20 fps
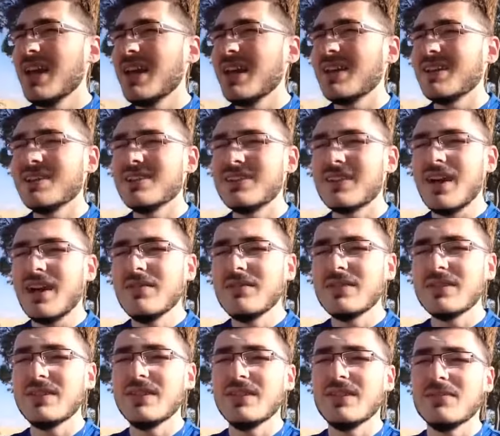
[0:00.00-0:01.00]
And
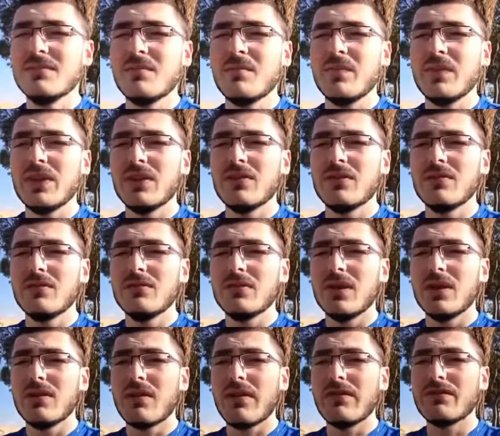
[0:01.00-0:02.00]
I've seen, you know,
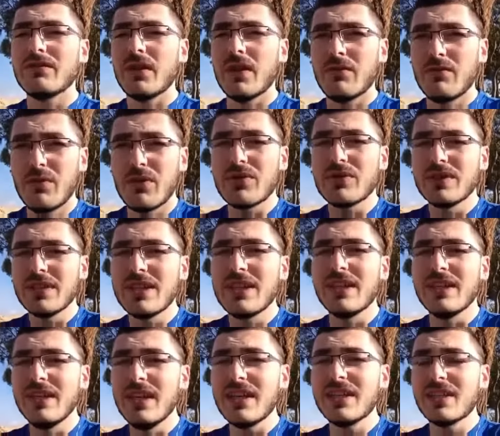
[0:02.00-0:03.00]
I, have I've personally
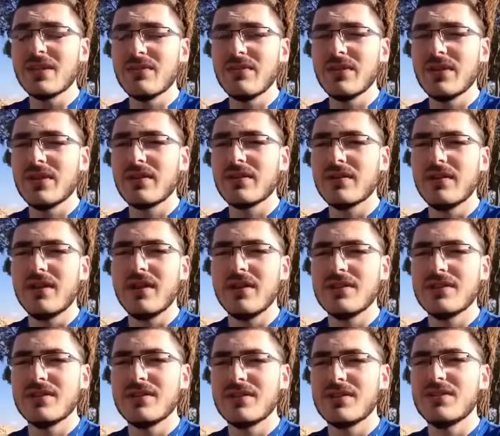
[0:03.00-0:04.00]
connected with their
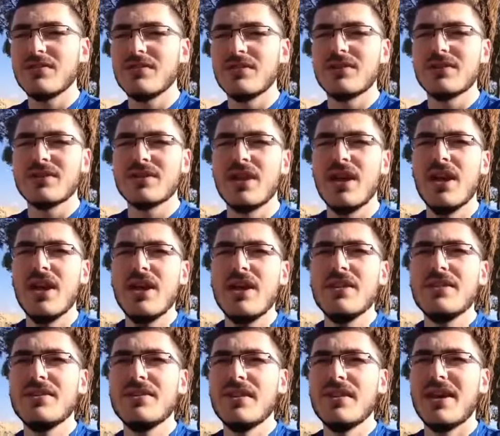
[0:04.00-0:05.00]
clients and students
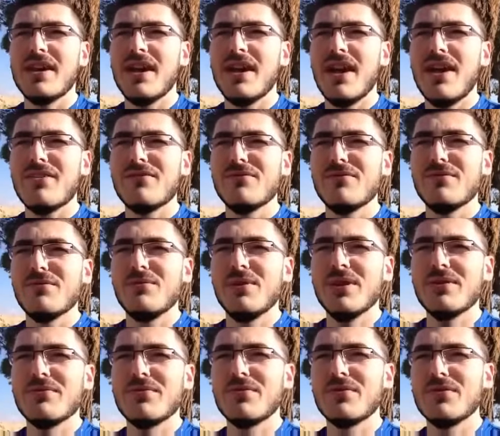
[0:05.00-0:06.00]
that have
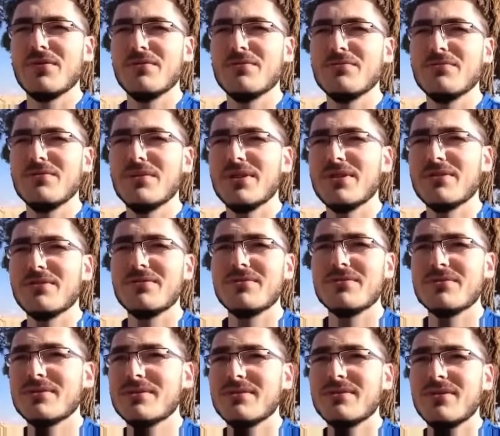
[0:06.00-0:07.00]
went from, you know,
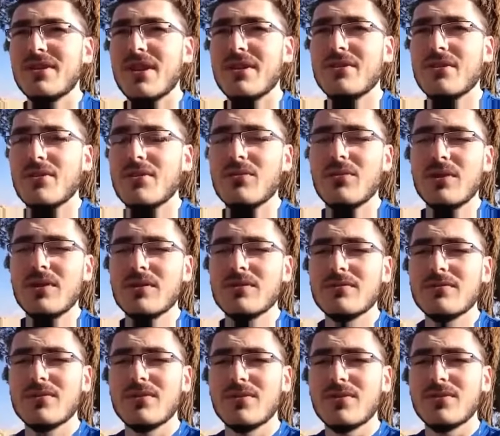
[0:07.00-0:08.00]
and no
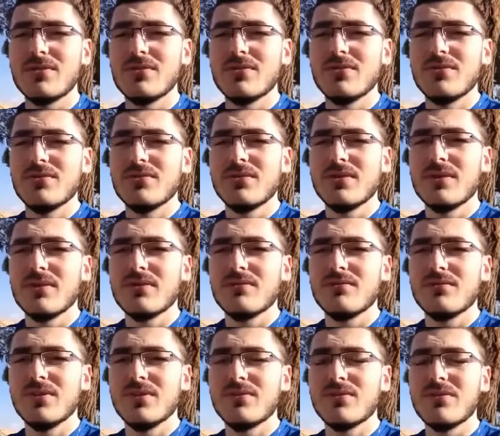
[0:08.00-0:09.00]
one to uh,
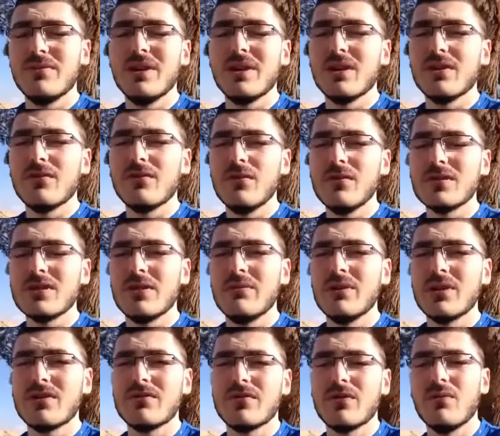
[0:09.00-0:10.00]
you know to making a full time
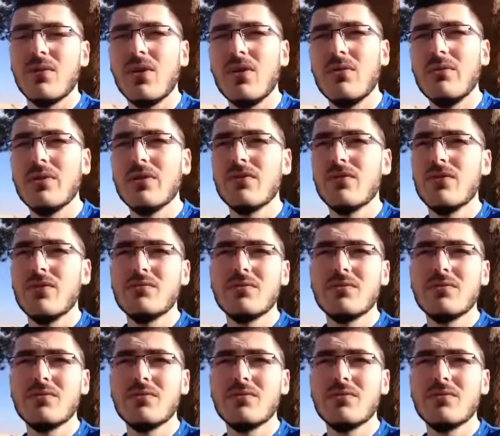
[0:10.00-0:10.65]
income from home in the